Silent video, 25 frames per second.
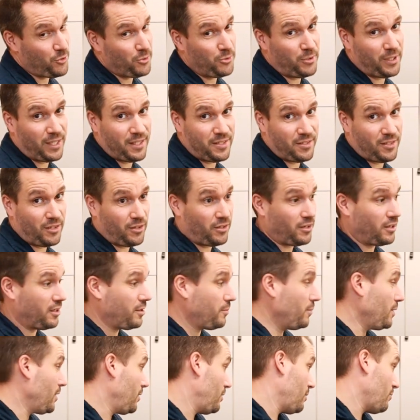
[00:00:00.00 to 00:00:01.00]
soon as they're
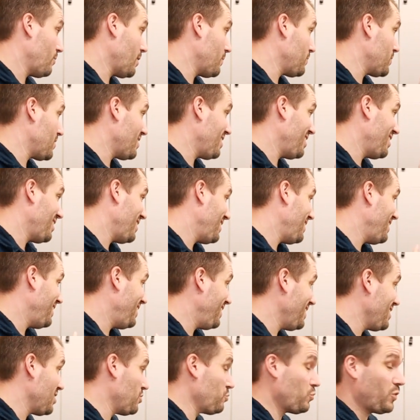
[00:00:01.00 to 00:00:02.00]
gonna be on the website,
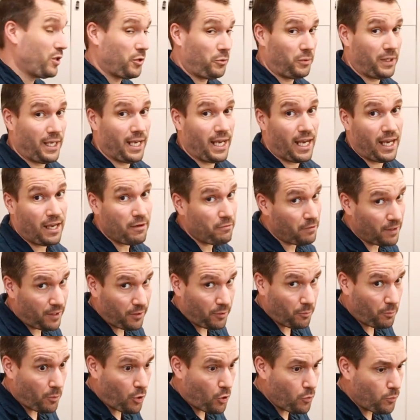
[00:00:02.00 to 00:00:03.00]
it is what we have
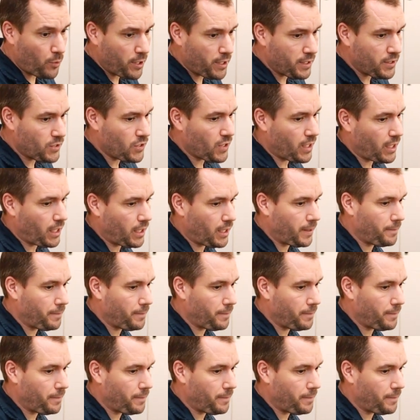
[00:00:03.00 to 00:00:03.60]
at the moment.